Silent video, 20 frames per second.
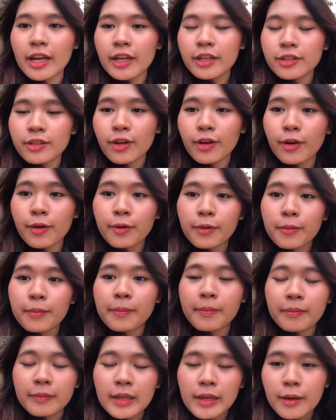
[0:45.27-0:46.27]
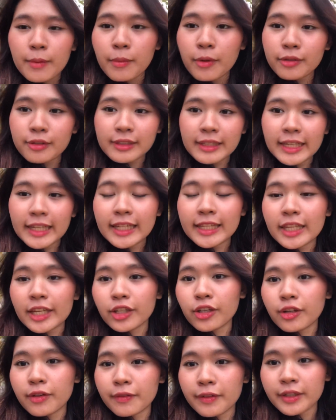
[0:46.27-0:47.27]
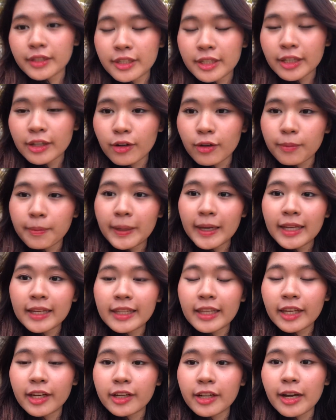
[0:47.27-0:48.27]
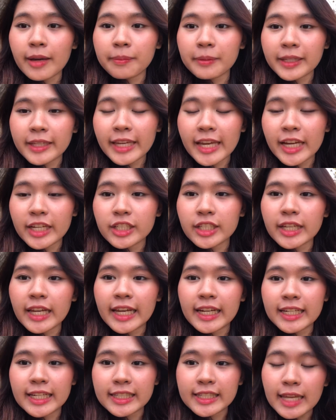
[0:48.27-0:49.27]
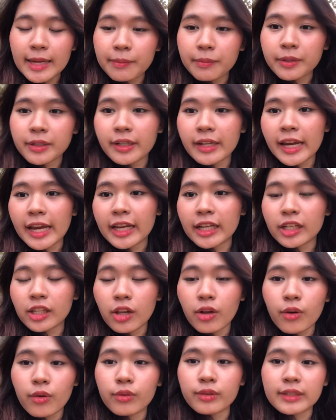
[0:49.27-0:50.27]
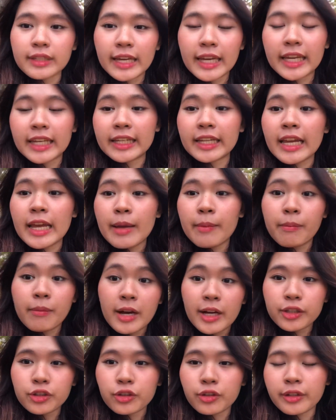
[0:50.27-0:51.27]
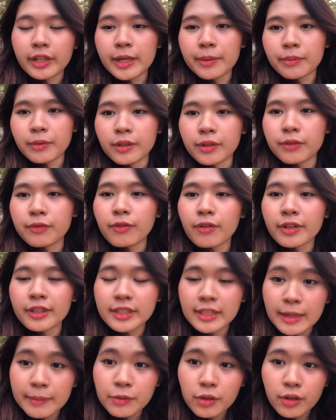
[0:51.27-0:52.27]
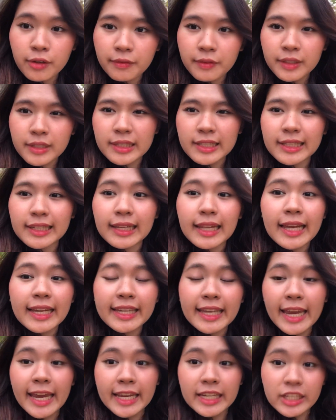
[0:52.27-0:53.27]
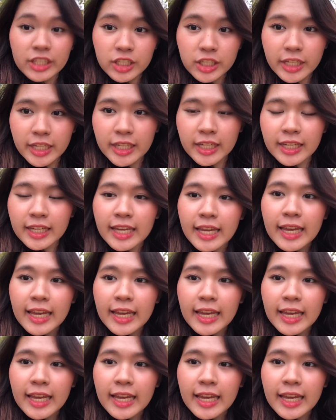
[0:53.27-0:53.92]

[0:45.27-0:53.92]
So mostly the university opened their application in December and closed in March or April. For some university like KDG